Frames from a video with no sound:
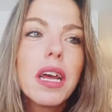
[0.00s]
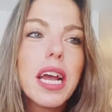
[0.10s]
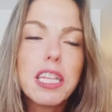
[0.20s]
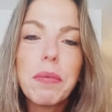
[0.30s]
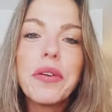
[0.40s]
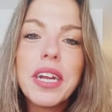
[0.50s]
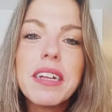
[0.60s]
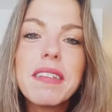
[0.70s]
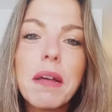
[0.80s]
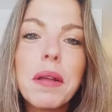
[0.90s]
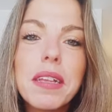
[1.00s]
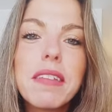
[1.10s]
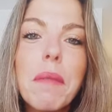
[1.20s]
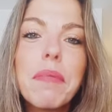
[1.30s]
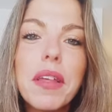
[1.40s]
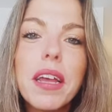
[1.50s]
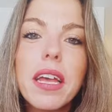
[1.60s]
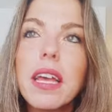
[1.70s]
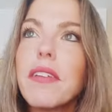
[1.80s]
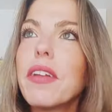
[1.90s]
experiencing something
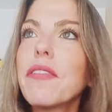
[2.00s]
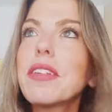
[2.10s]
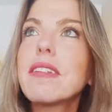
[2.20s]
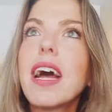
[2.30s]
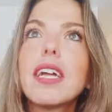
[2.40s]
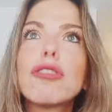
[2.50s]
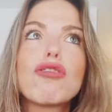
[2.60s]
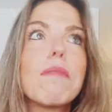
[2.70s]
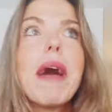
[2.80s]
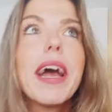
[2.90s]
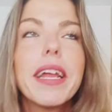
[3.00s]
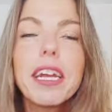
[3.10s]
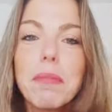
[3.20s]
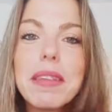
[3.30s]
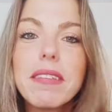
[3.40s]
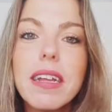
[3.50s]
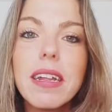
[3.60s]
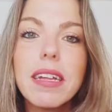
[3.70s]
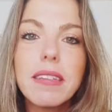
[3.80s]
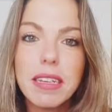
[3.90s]
even if it's not traumatic but
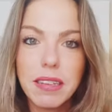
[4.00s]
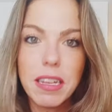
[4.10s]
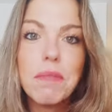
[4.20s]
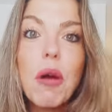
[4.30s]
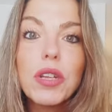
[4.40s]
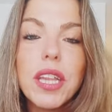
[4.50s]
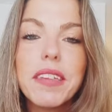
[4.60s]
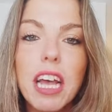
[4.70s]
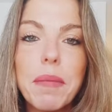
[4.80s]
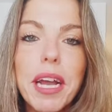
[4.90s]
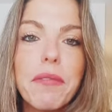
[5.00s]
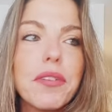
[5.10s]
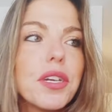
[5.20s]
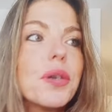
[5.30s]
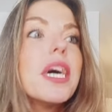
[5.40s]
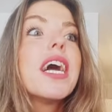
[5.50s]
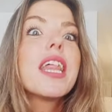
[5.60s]
still it's it's an emotion that's coming up for you